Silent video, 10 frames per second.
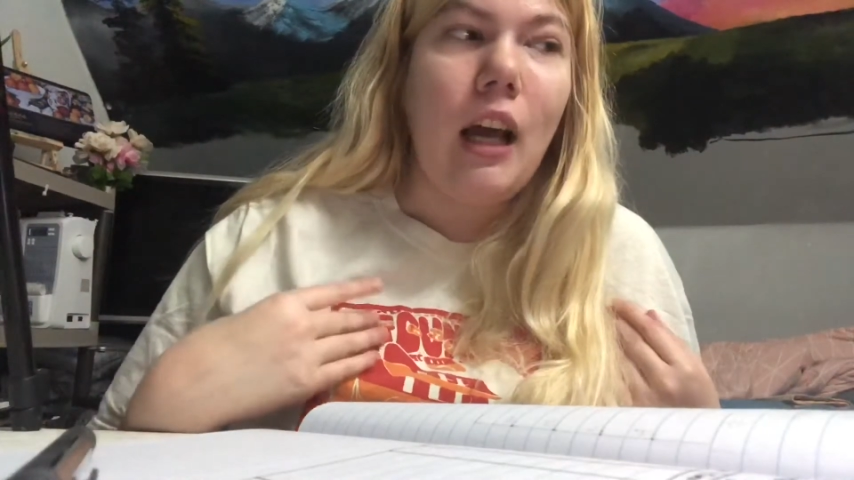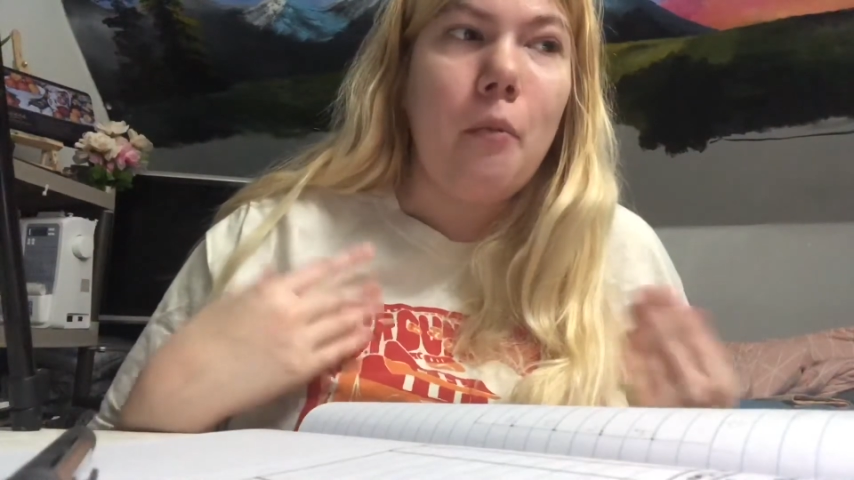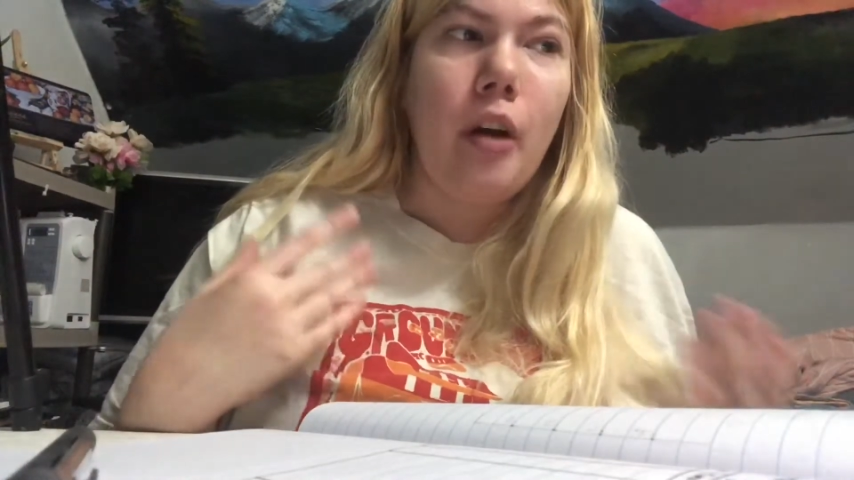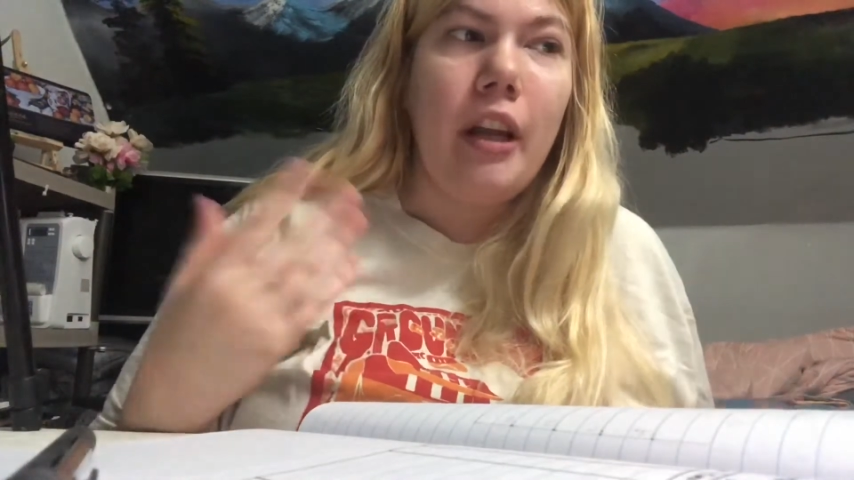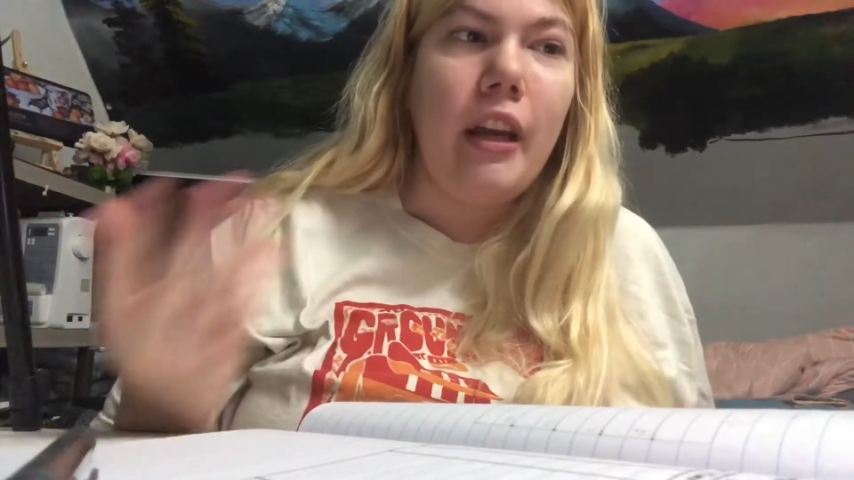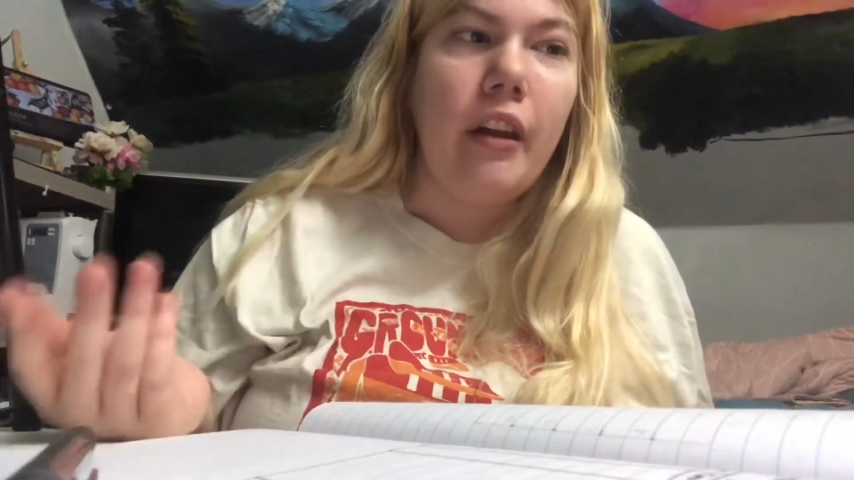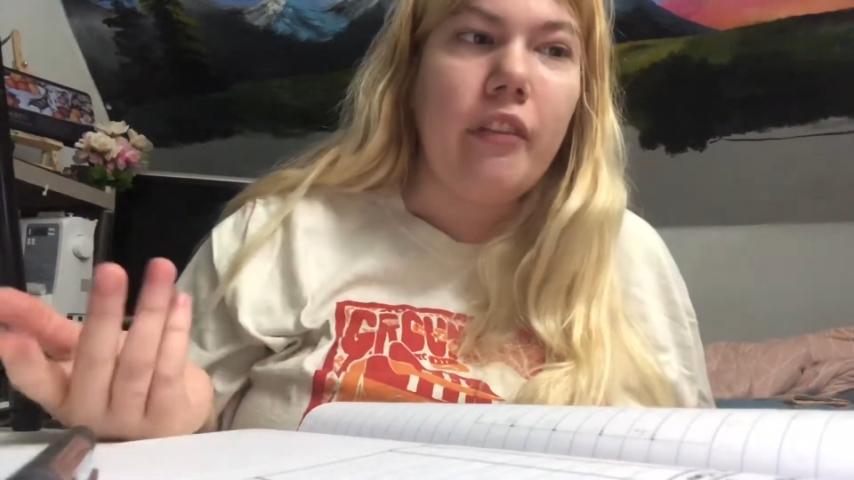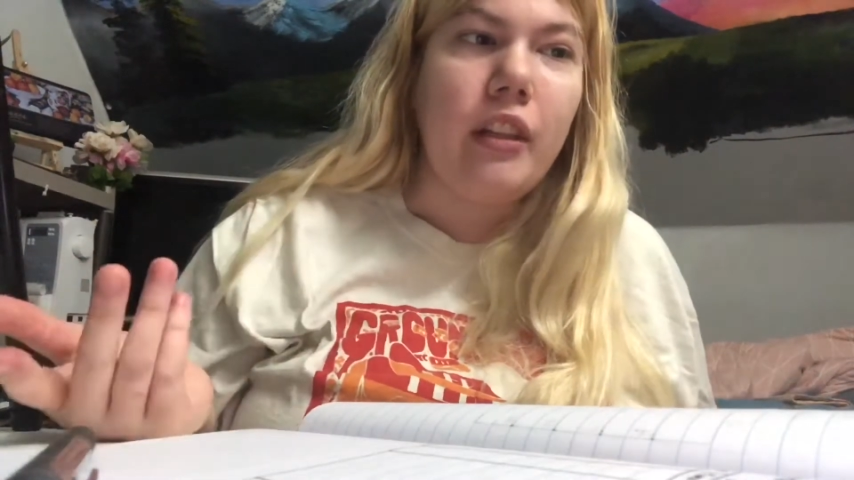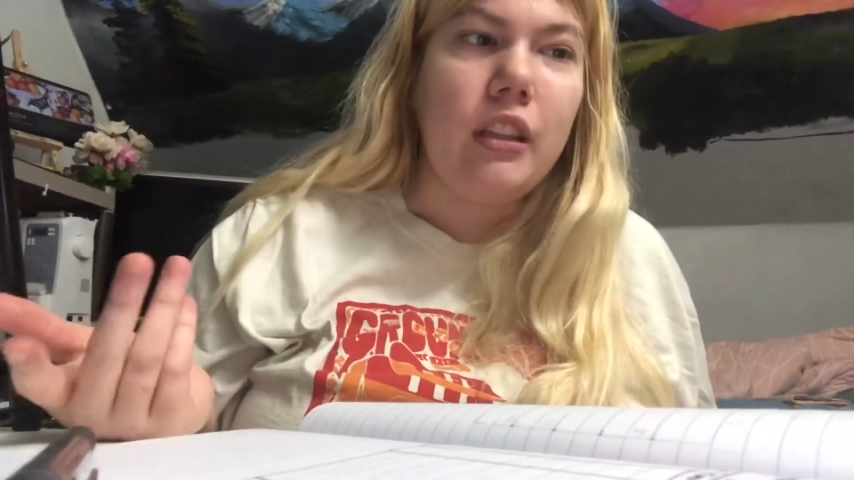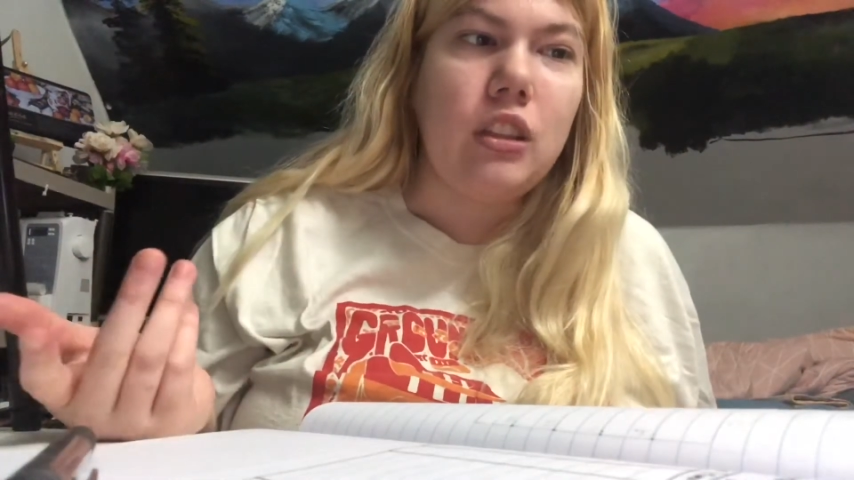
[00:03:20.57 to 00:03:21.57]
I'm running out of
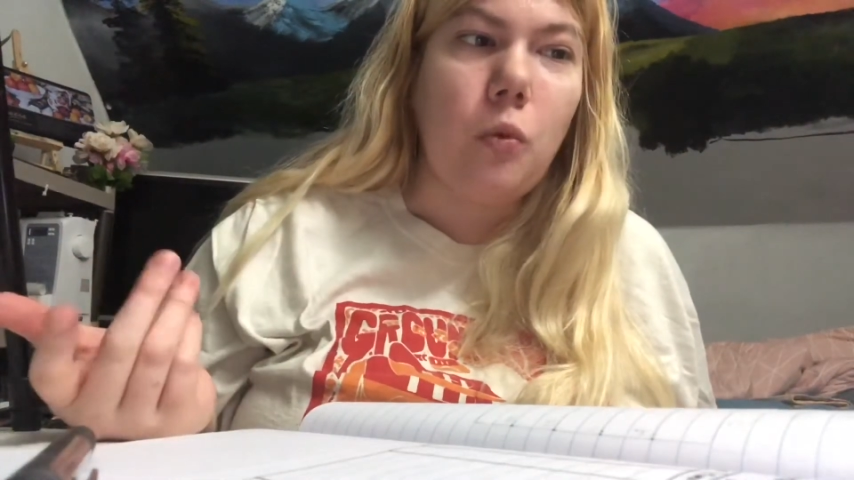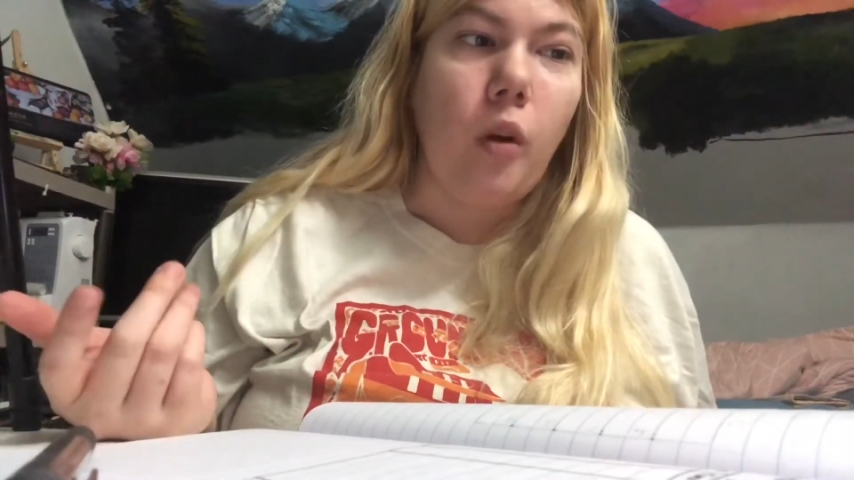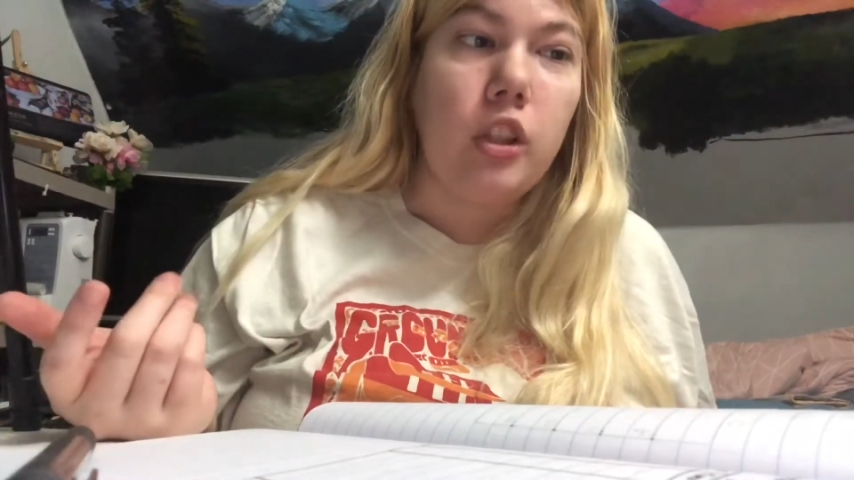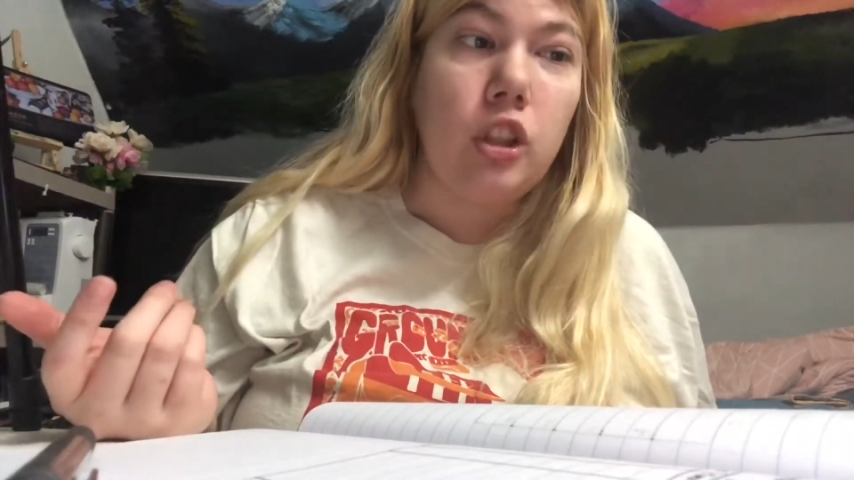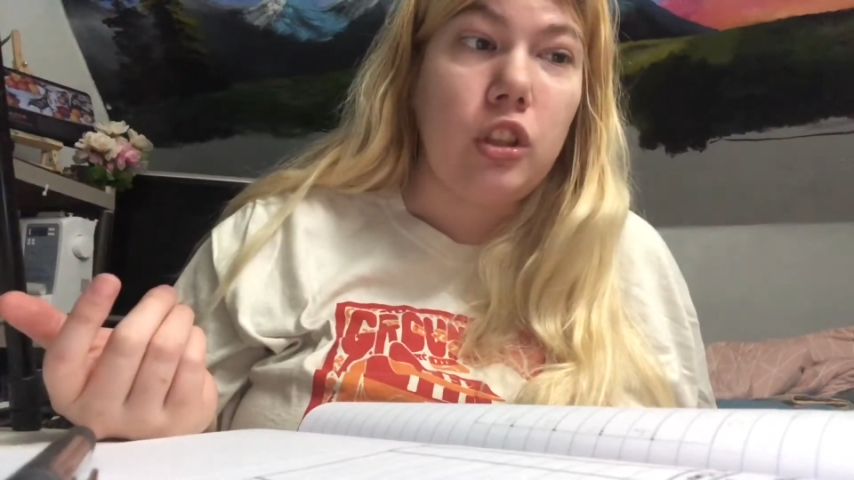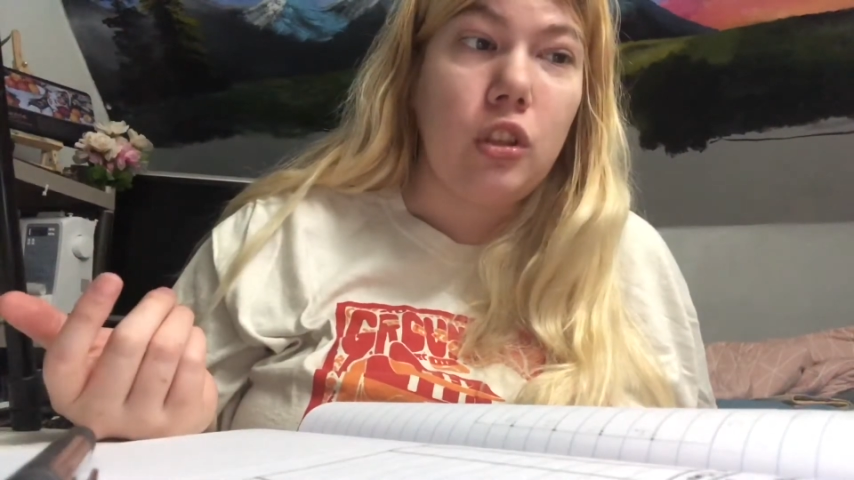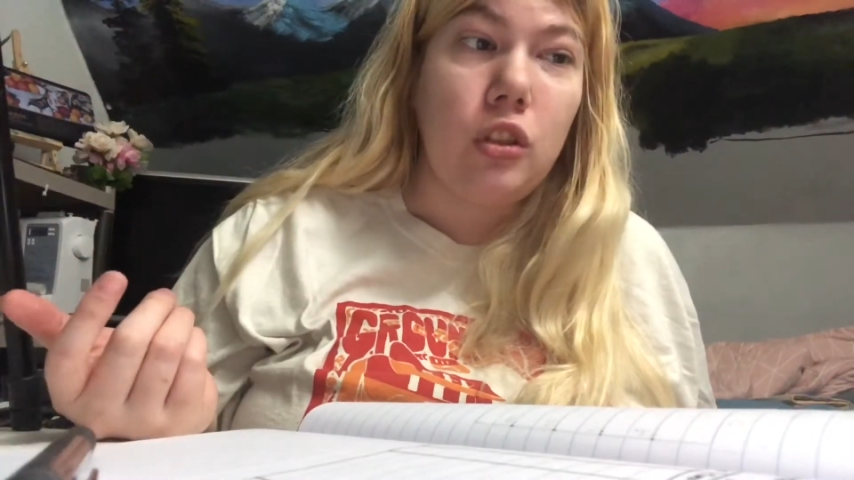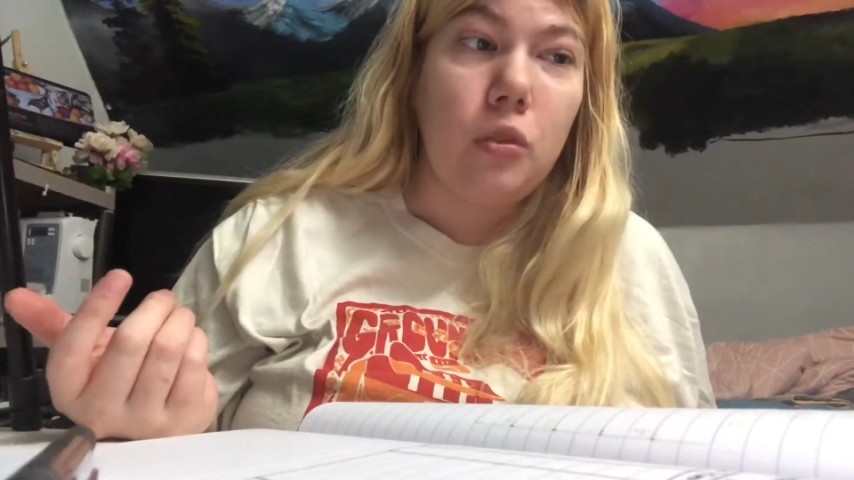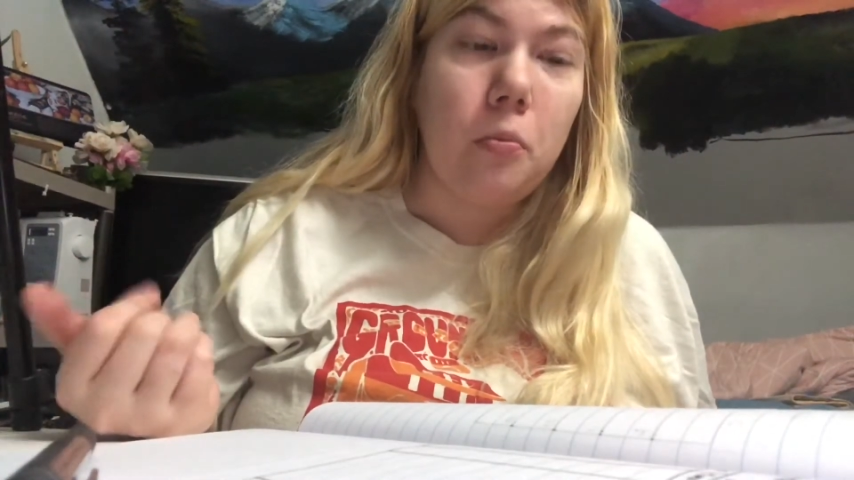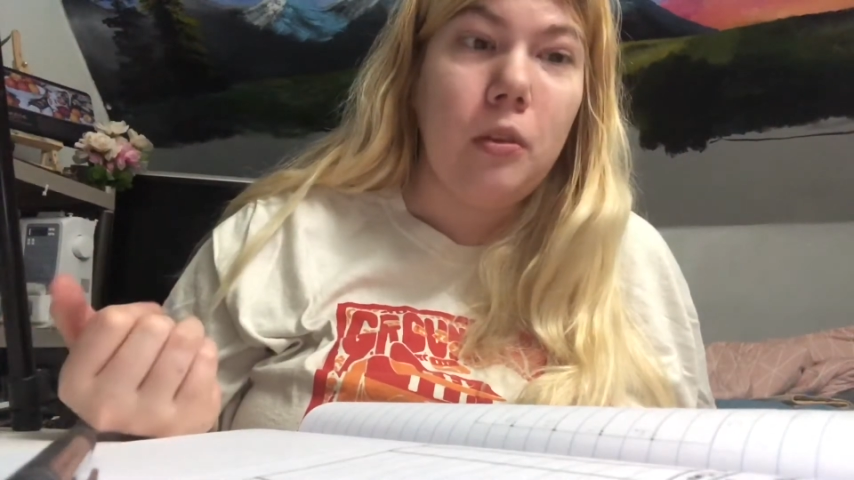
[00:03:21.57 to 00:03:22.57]
things to watch on
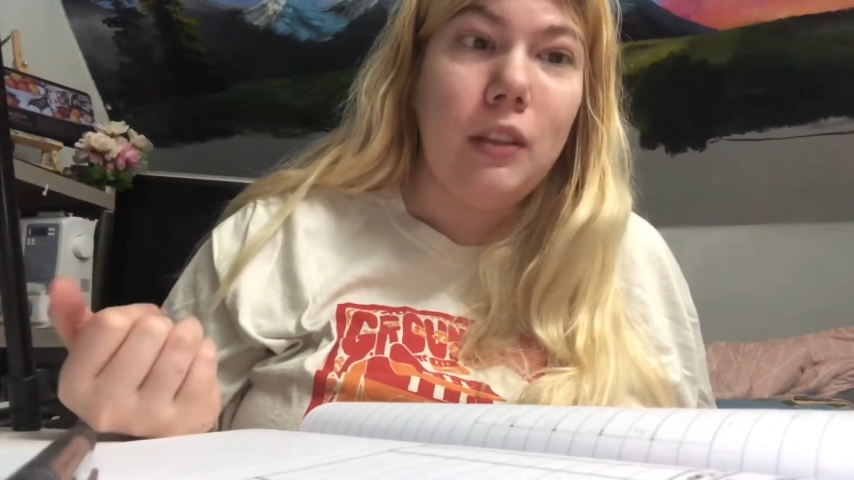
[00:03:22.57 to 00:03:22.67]
YouTube,